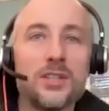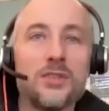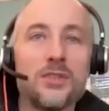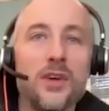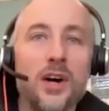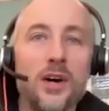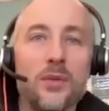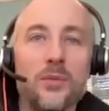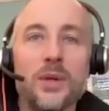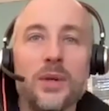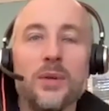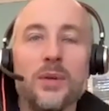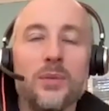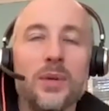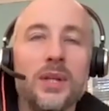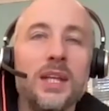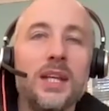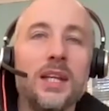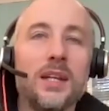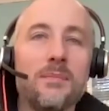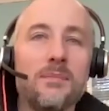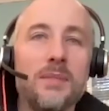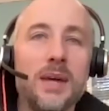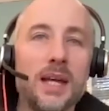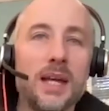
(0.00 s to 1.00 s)
survive, we
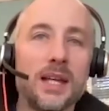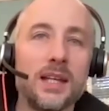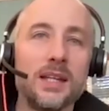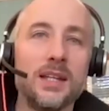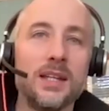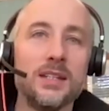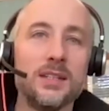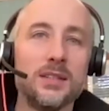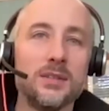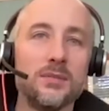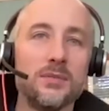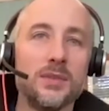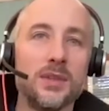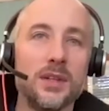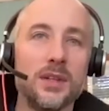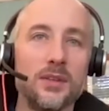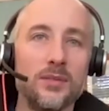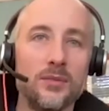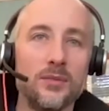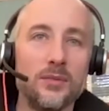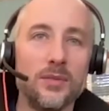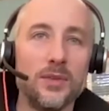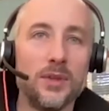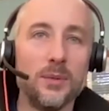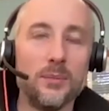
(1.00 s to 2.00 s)
need a mechanism
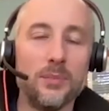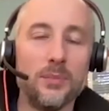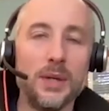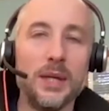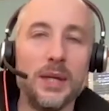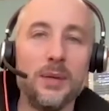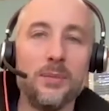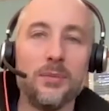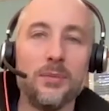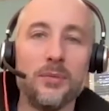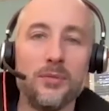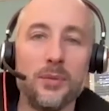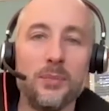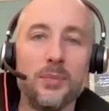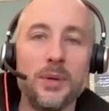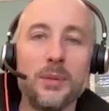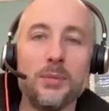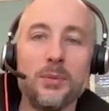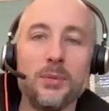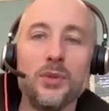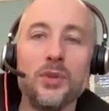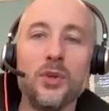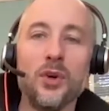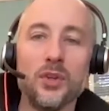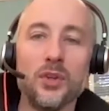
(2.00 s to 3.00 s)
that for
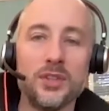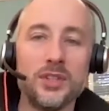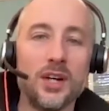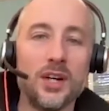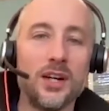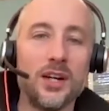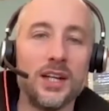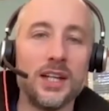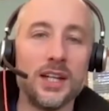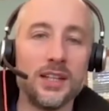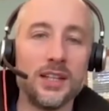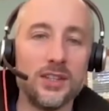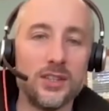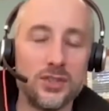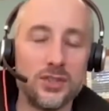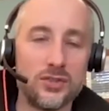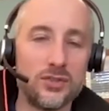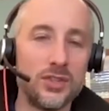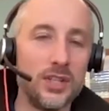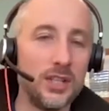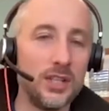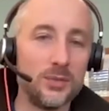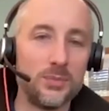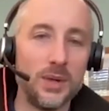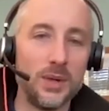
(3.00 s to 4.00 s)
people not dying in the
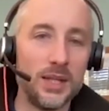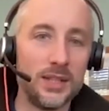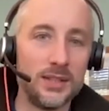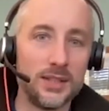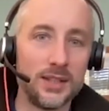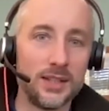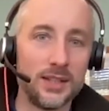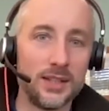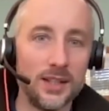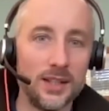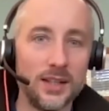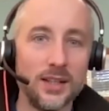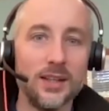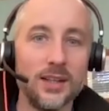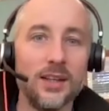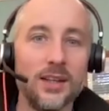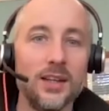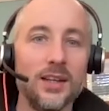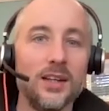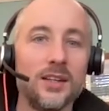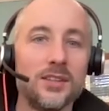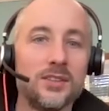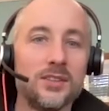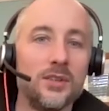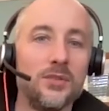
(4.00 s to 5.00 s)
streets, basically.
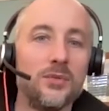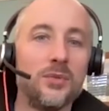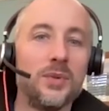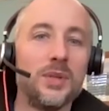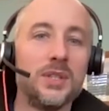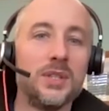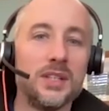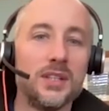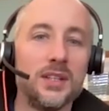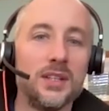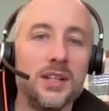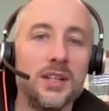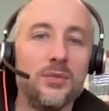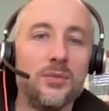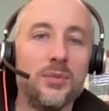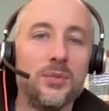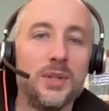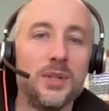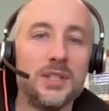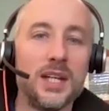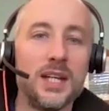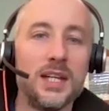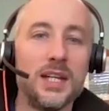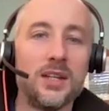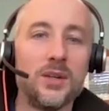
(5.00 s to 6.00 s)
So if we
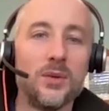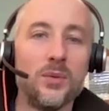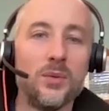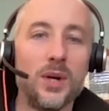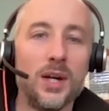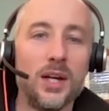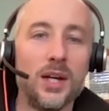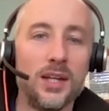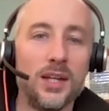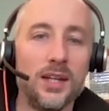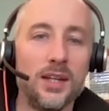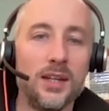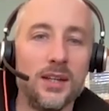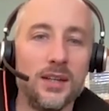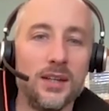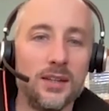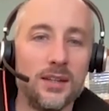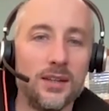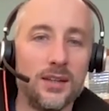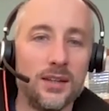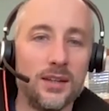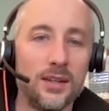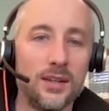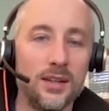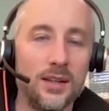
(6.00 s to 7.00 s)
take away,
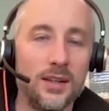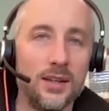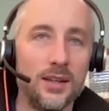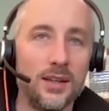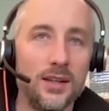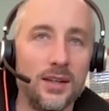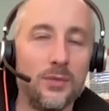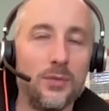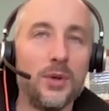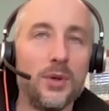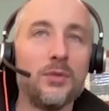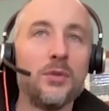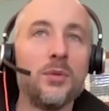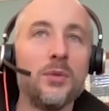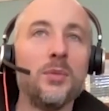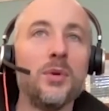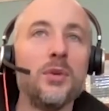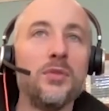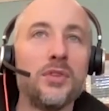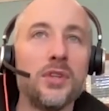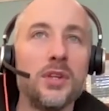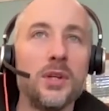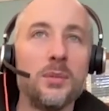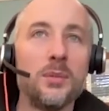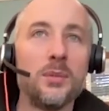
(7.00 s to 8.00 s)
if we
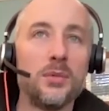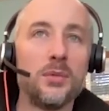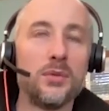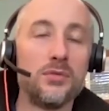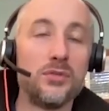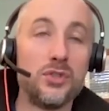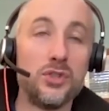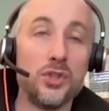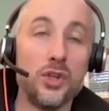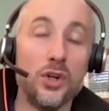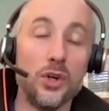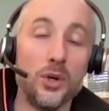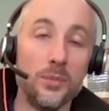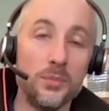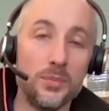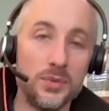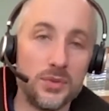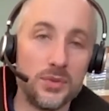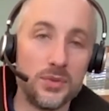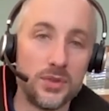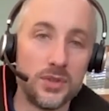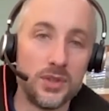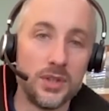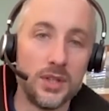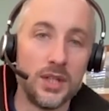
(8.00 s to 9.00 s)
remove the number of
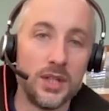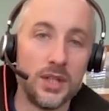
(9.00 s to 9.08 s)
jobs,